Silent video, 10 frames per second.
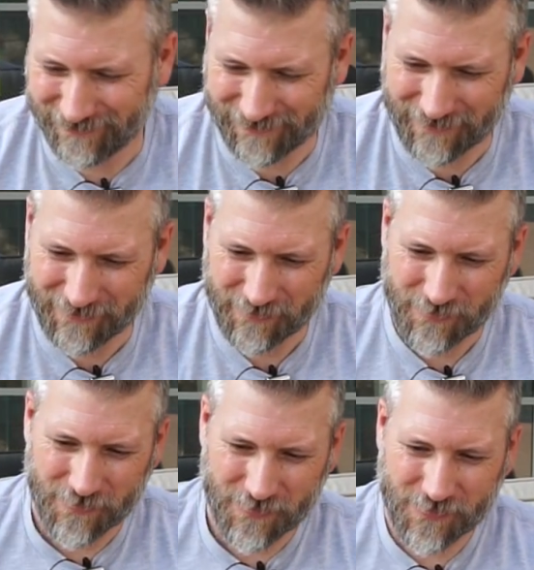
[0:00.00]

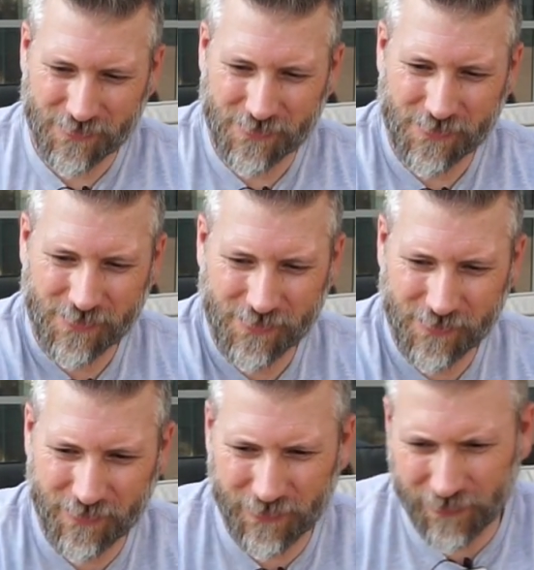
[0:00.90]

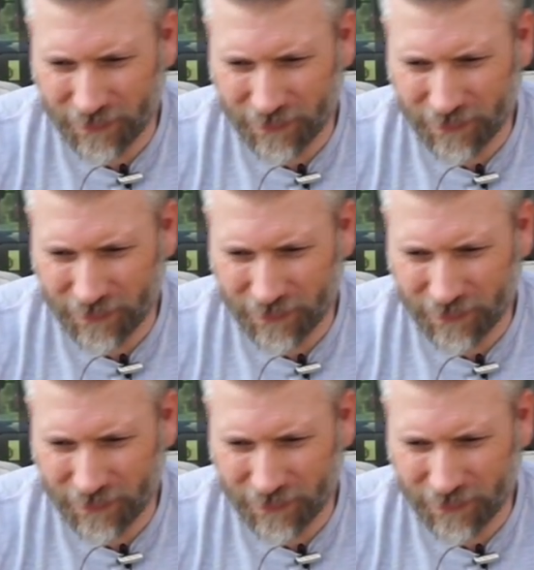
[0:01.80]
(silence)